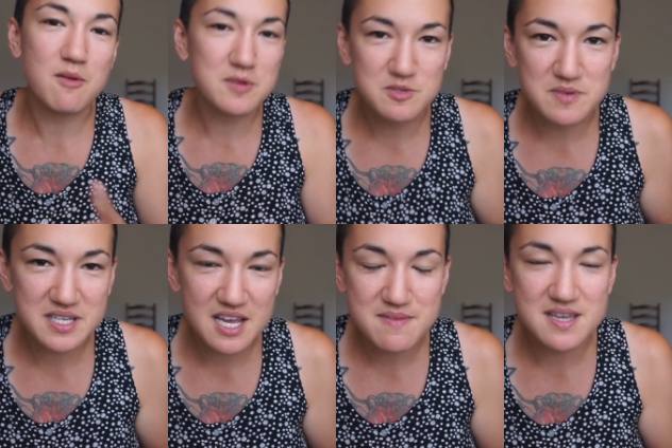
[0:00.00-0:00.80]
much
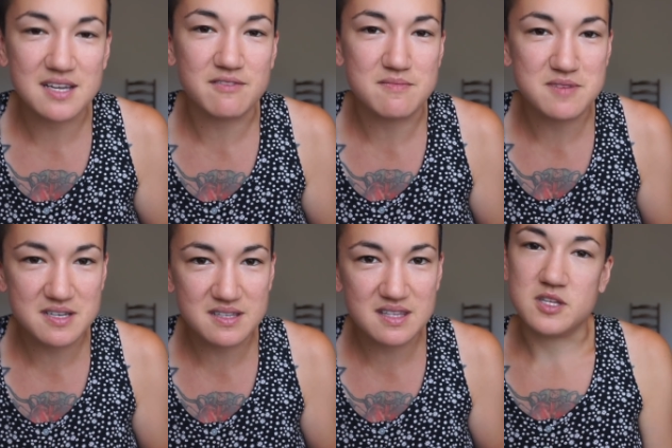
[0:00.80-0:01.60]
money I make every
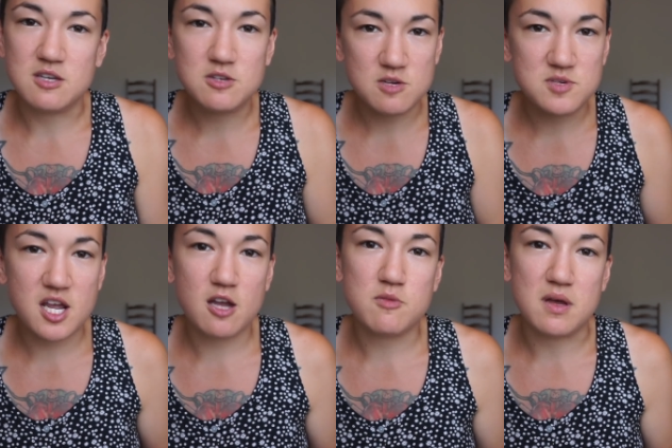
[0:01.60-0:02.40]
month, the YouTube
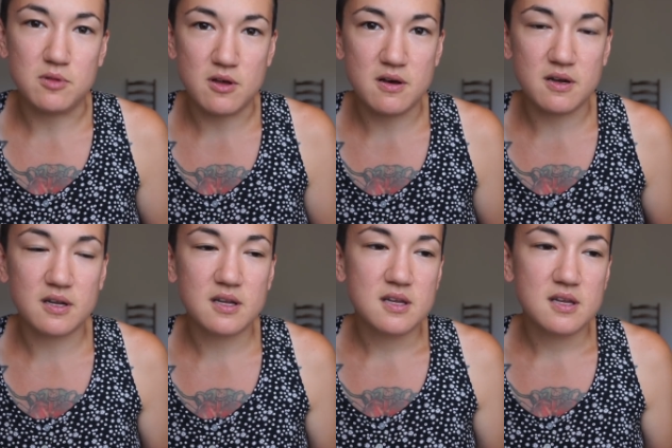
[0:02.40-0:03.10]
channel, my blog,